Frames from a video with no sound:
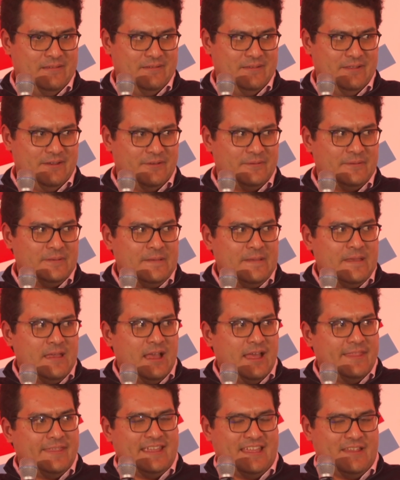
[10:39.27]
You know,
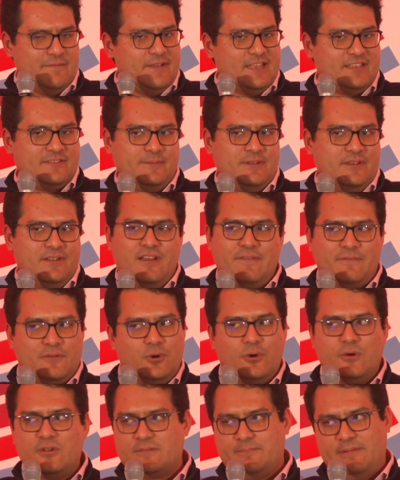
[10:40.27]
I think investment, of
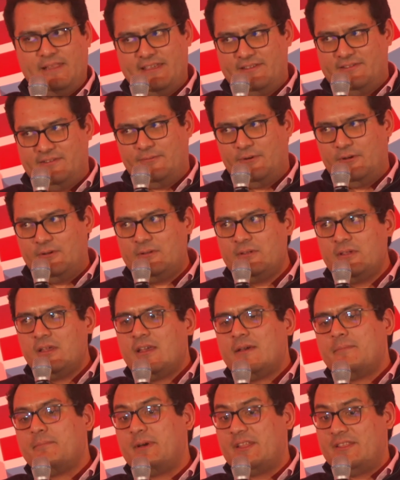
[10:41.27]
course, plays a role,
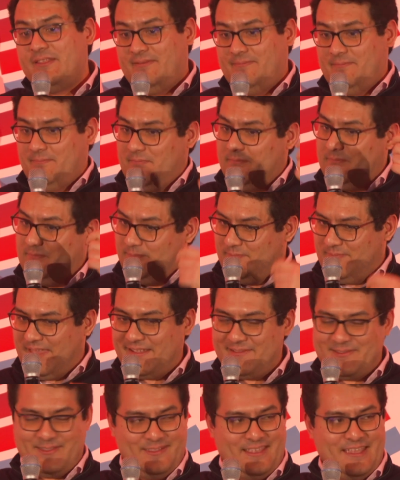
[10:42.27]
but
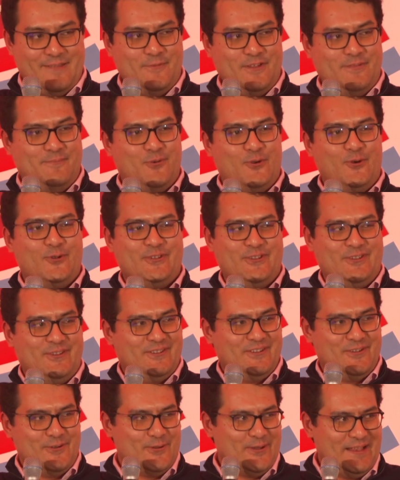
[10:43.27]
that's the same with broader
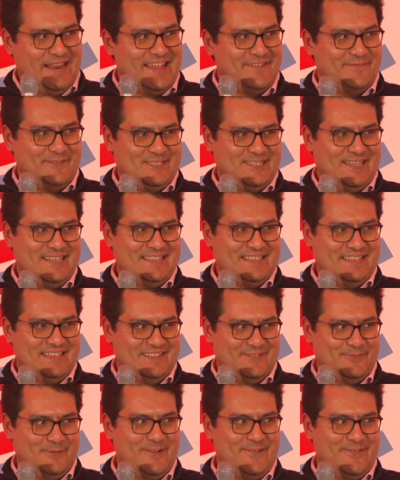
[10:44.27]
Google advertising
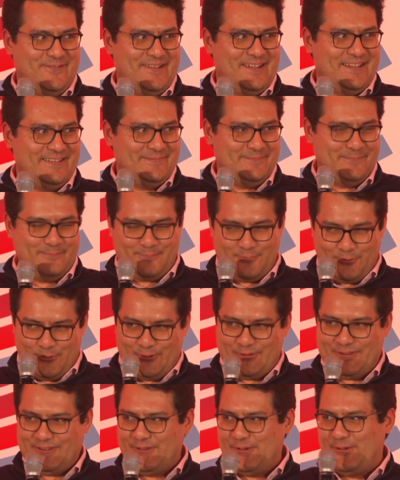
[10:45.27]
as well, right?
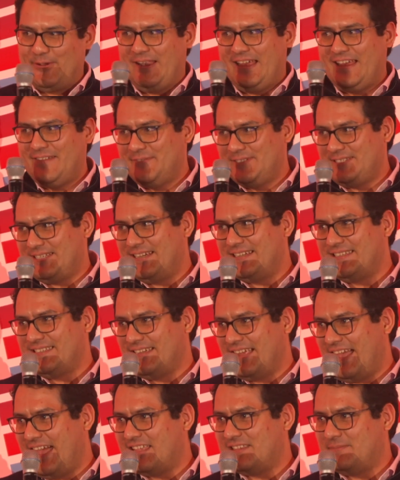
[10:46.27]
Broader Google
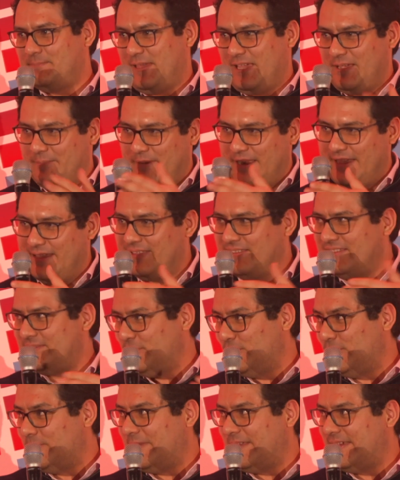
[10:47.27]
advertising has big players,
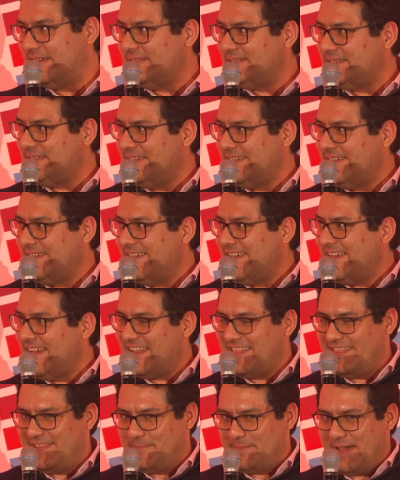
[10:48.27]
small players,
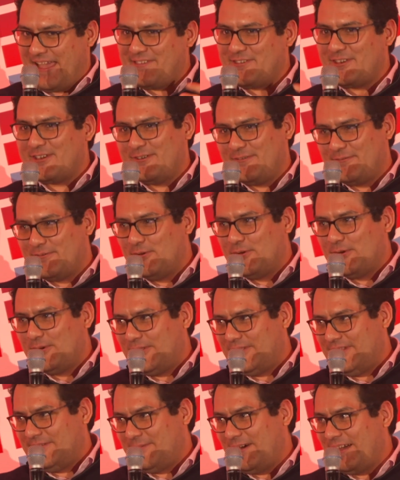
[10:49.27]
and the magic of
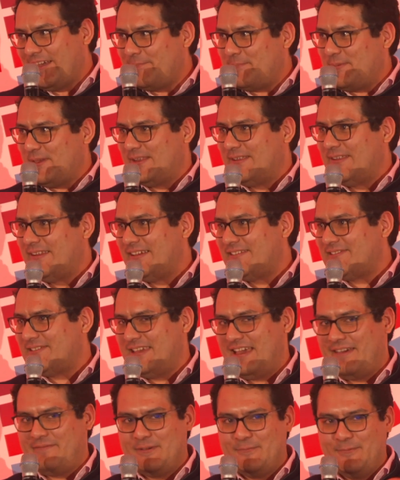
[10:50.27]
Google, in my opinion,
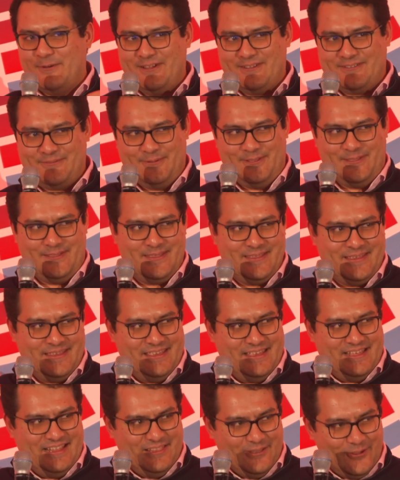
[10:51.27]
actually having worked with
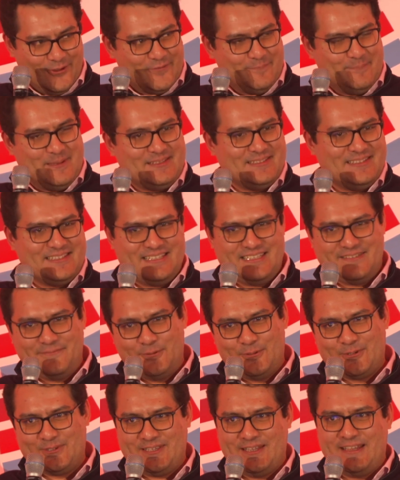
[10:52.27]
a lot of businesses of
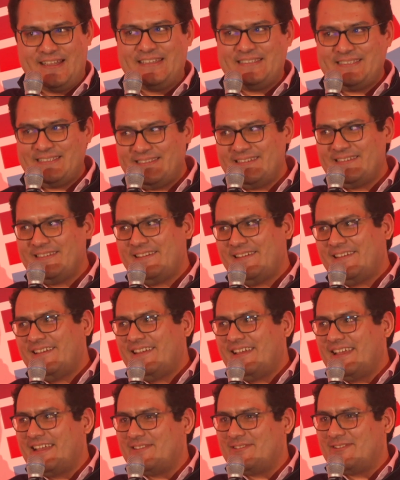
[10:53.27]
all size,
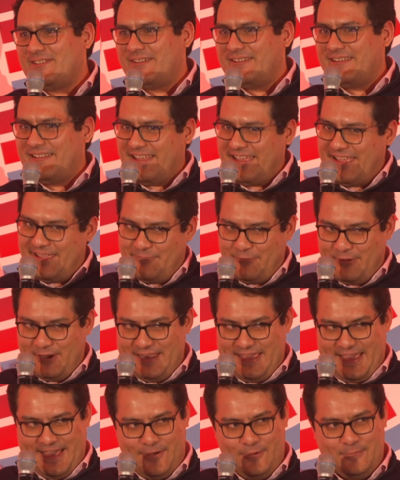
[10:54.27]
is that it
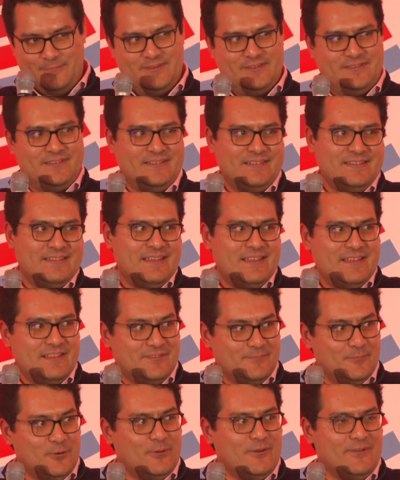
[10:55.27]
really helps
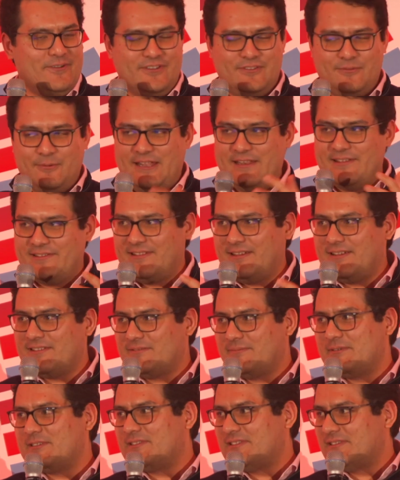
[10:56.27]
smaller as well as
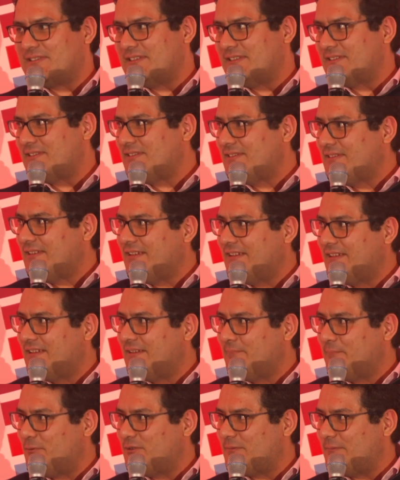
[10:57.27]
larger businesses.
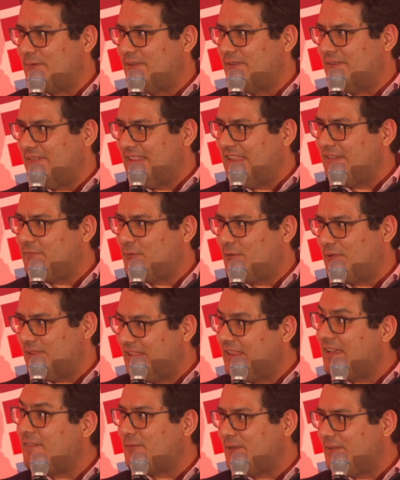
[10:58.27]
It puts them on a
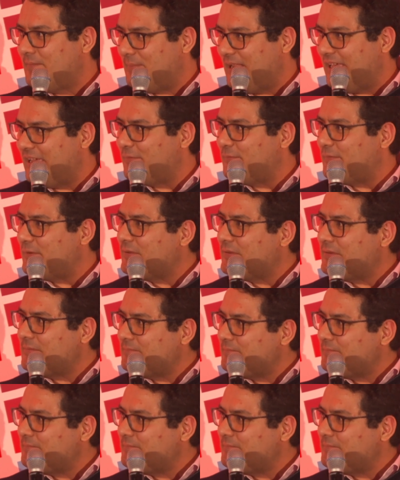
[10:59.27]
leveler playing field.